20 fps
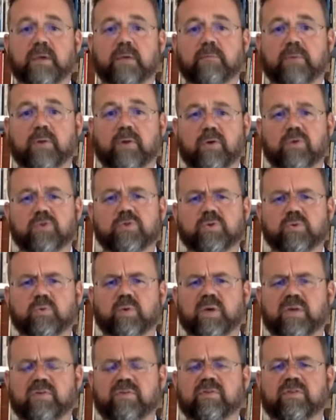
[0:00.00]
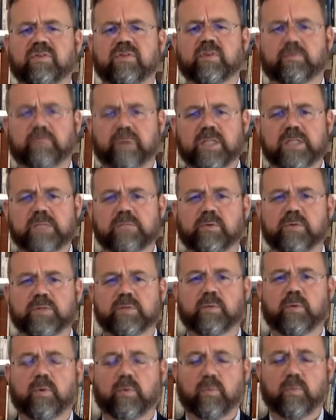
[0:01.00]
but also with the principles
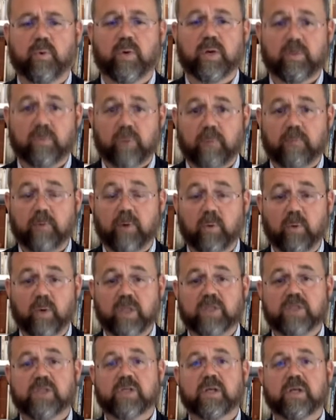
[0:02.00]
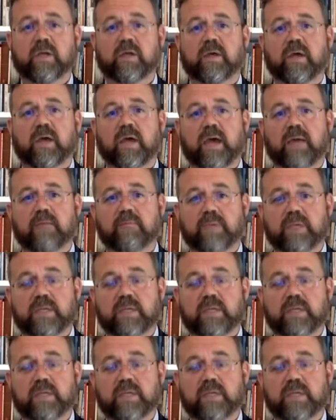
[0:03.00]
upon, upon which um,